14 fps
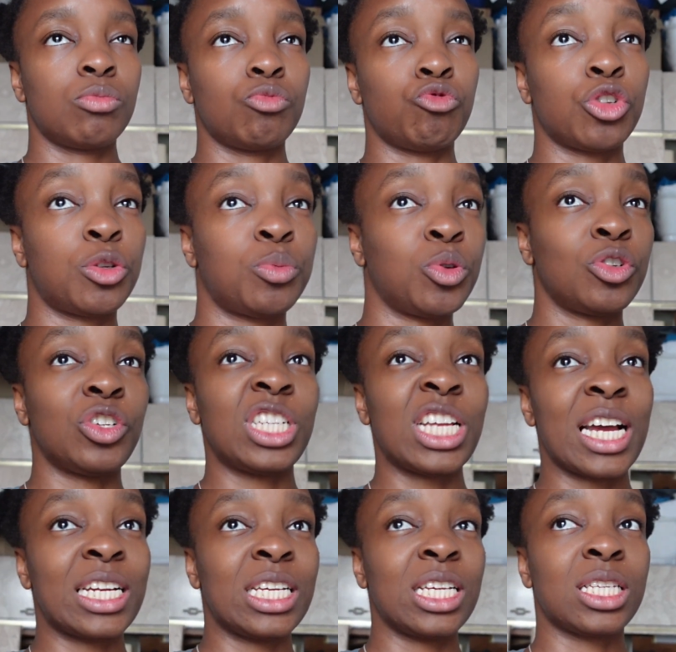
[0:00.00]
respiratory
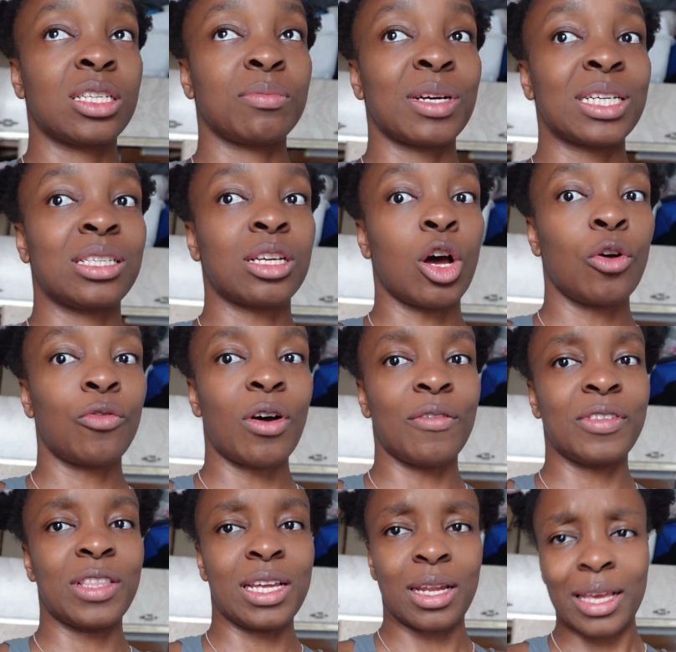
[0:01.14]
techniques myself, other
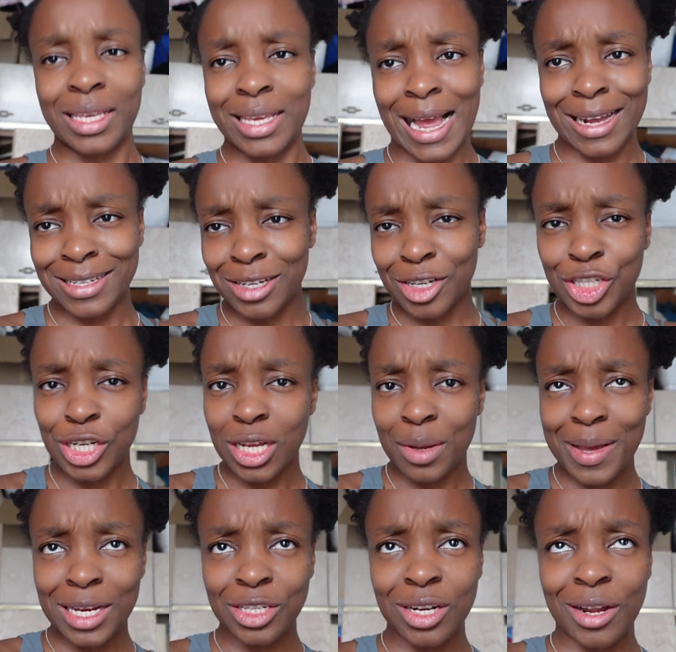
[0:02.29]
than Yanka suctioning a
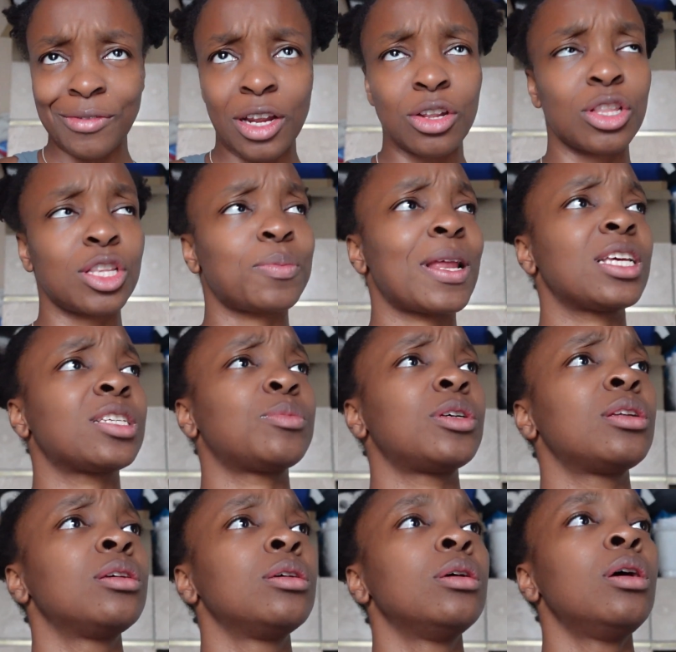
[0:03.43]
patient I've done in this
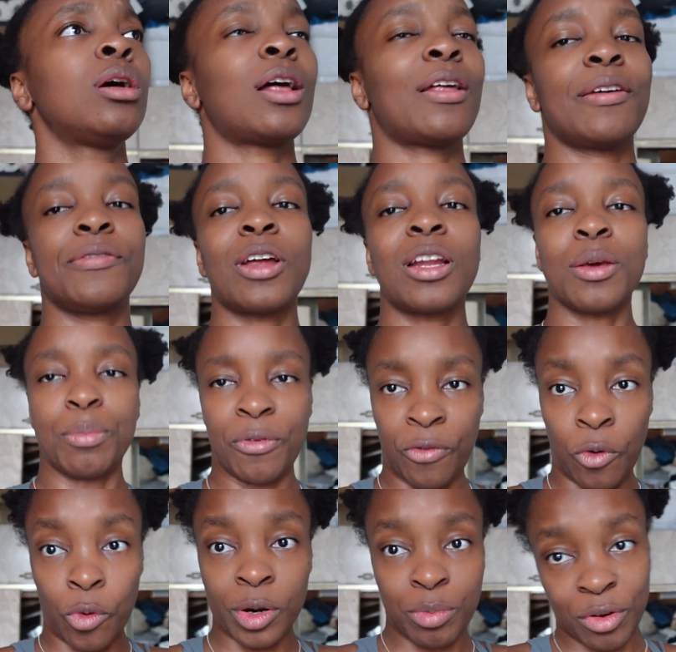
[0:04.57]
placement. I've done it
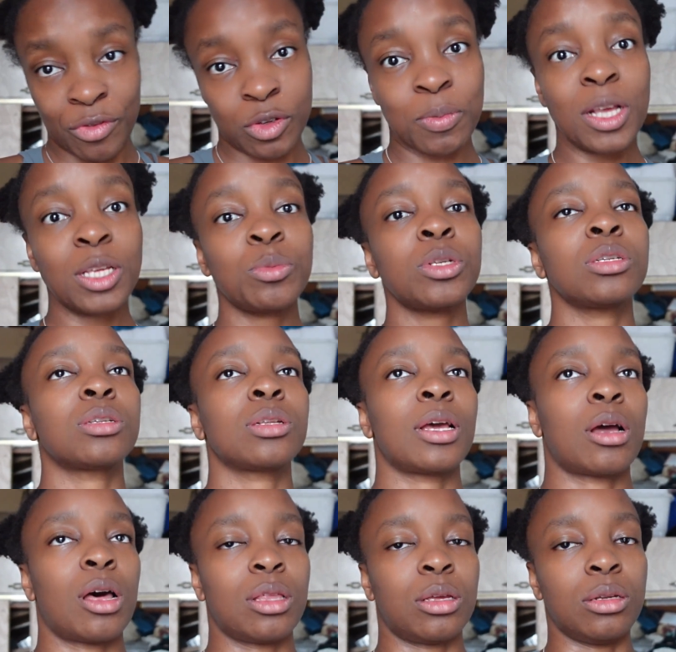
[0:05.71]
before in previous placements,
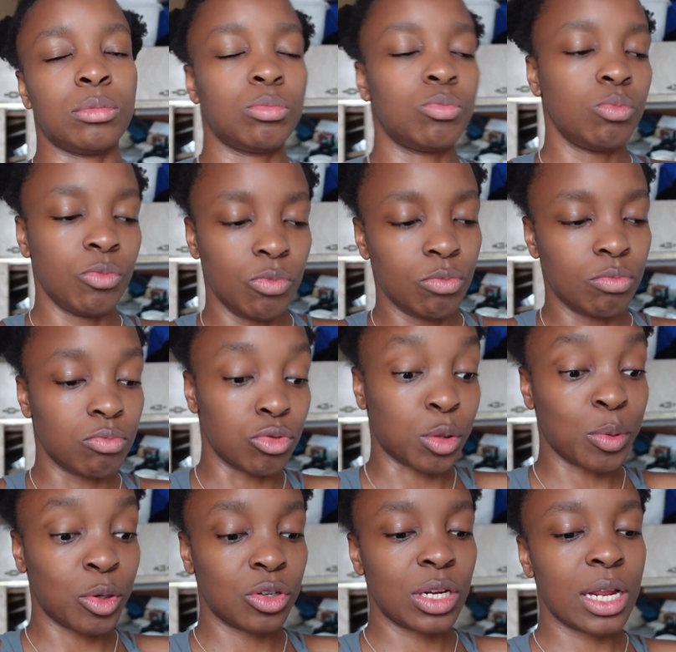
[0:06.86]
other
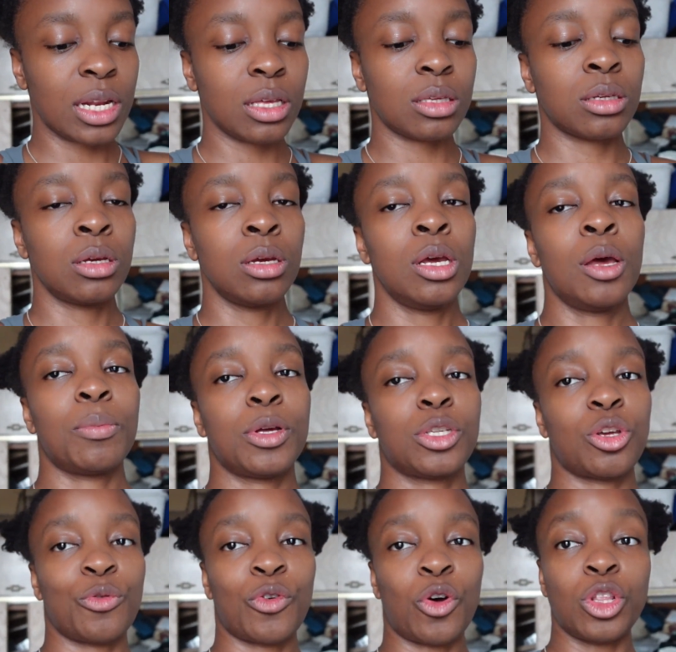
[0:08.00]
respiratory techniques, but
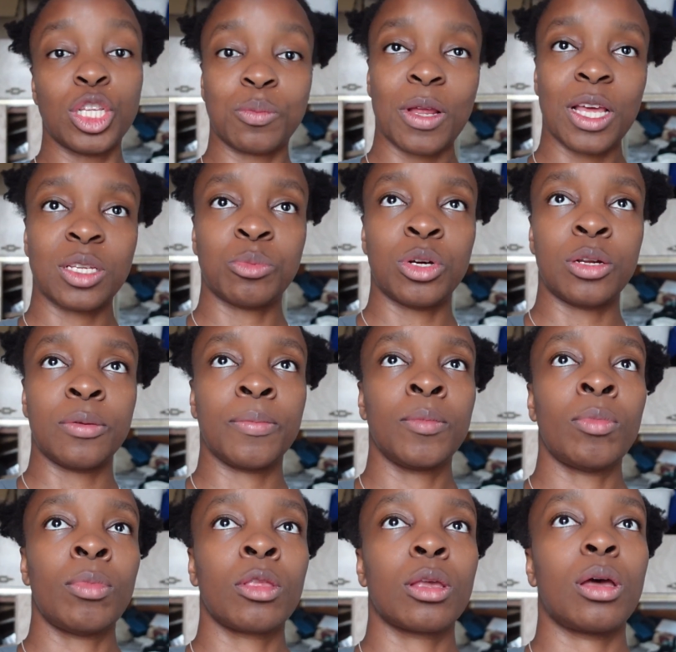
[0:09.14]
so far on this placement,
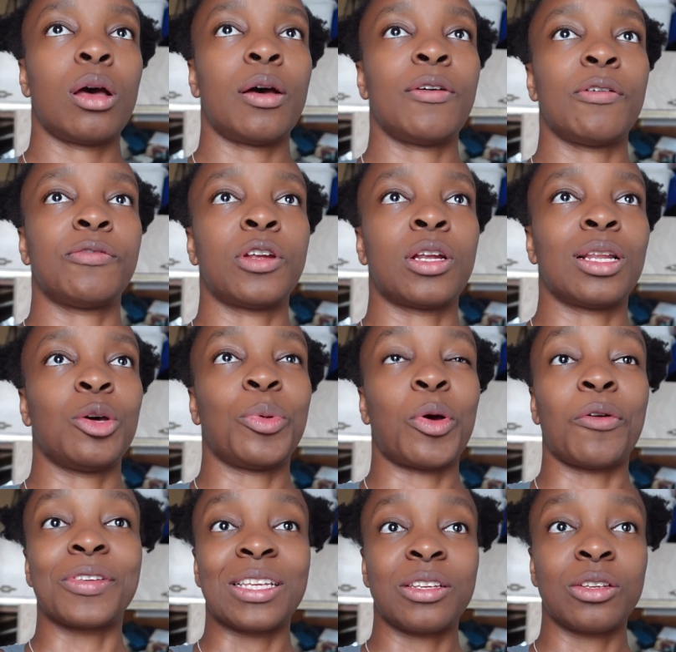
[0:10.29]
I've done a little bit
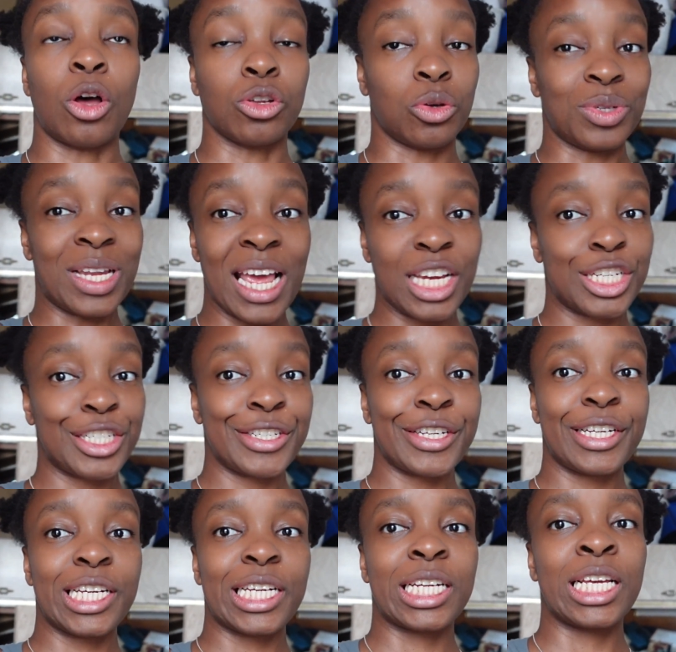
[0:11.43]
of
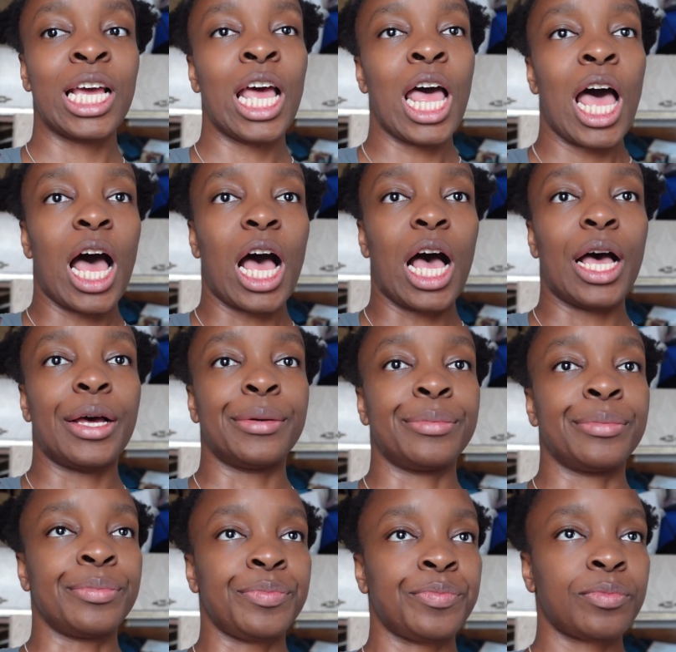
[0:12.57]
auscultation.
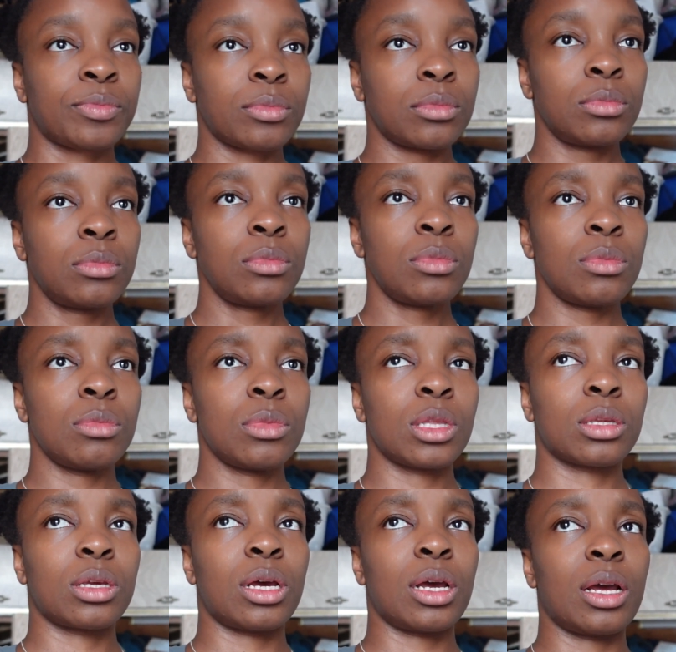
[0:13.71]
I
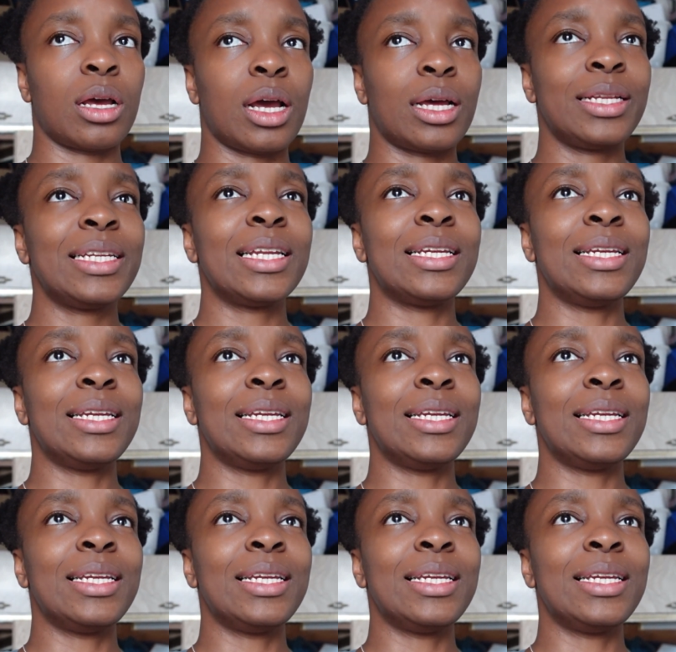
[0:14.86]
did a